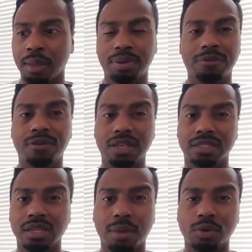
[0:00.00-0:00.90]
but if
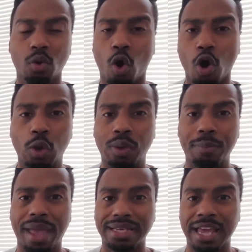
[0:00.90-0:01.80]
it dumped all the way
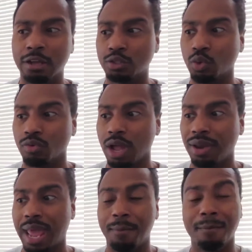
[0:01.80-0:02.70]
back down to around
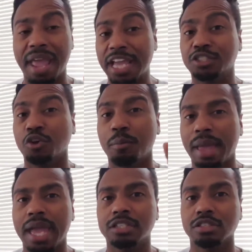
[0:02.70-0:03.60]
that
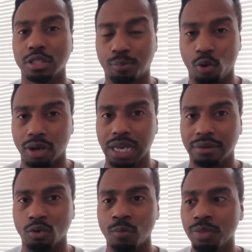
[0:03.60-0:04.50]
major support
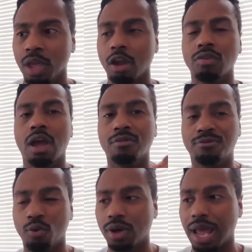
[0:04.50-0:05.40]
level around
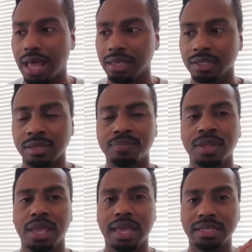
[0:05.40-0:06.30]

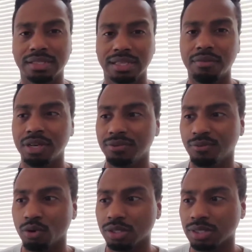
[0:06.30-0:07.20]

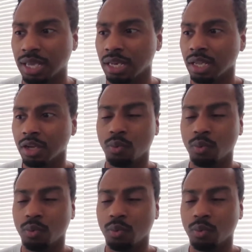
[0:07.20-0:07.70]
$4.74.